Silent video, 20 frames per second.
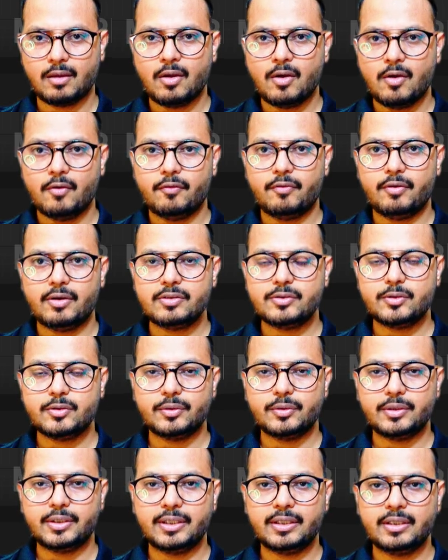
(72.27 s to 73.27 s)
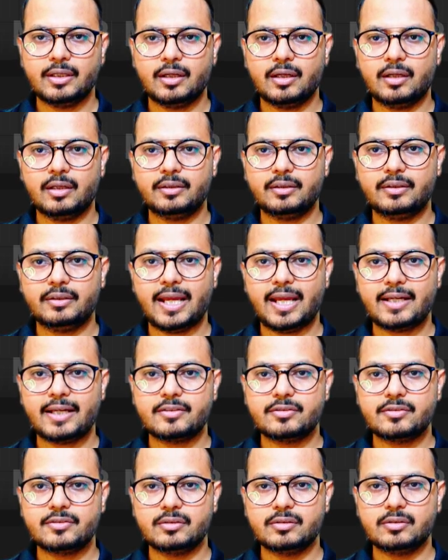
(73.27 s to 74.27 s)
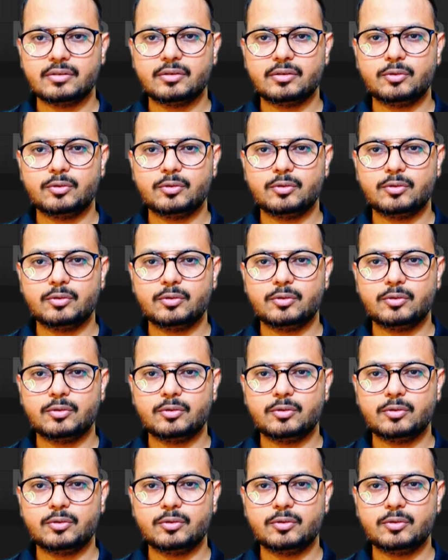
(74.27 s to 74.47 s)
First you need a texture.